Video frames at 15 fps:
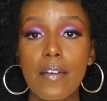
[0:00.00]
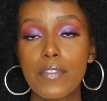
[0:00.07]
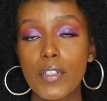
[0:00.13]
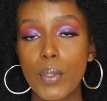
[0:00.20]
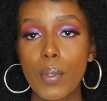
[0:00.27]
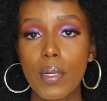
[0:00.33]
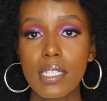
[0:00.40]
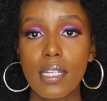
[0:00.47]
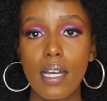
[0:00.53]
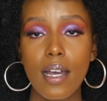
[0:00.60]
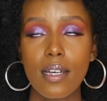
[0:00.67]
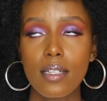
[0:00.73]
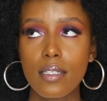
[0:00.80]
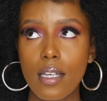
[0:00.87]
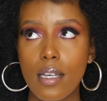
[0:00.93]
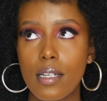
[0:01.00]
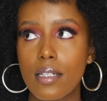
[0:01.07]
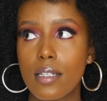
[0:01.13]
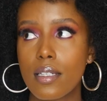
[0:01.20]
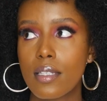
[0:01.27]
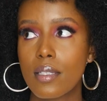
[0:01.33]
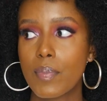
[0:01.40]
Everyone has
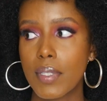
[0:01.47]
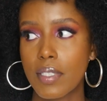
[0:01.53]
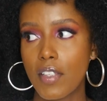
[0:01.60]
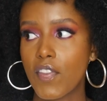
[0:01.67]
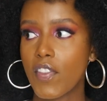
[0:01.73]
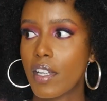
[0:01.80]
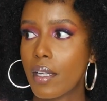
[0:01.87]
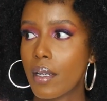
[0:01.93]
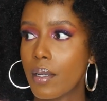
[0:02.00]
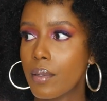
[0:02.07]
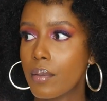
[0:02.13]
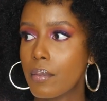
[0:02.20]
a specific